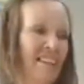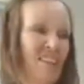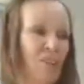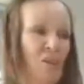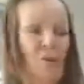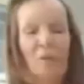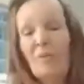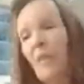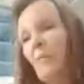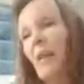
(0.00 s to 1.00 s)
you know,
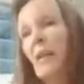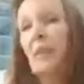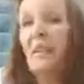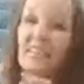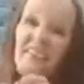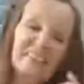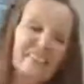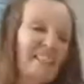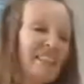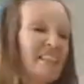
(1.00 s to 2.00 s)
well maybe, and
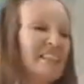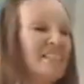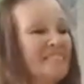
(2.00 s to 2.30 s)
little